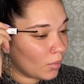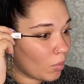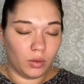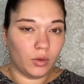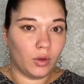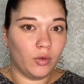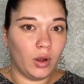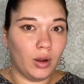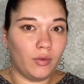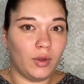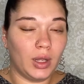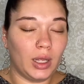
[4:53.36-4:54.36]
So far I
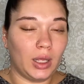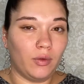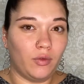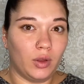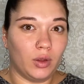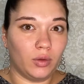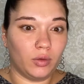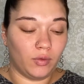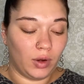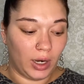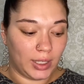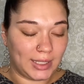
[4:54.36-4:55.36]
feel like it feels
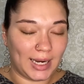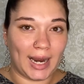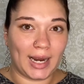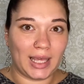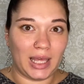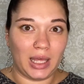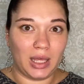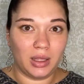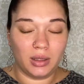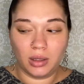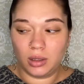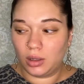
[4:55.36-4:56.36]
very tacky,
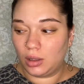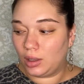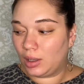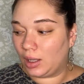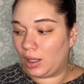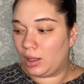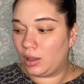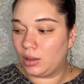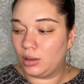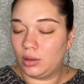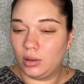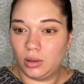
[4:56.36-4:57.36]
like
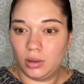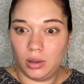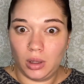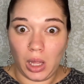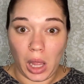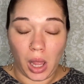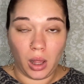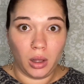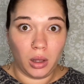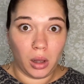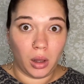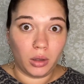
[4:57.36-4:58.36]

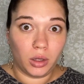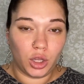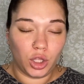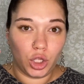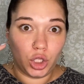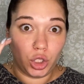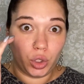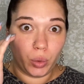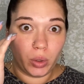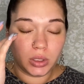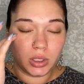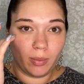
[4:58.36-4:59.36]
the glue
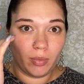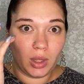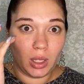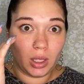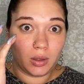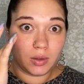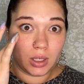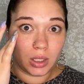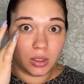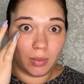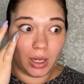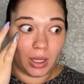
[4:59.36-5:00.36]
or something is stuck
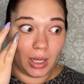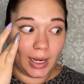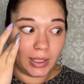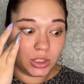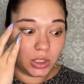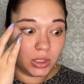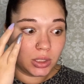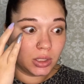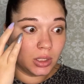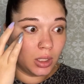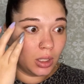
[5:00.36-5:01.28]
to my lashes,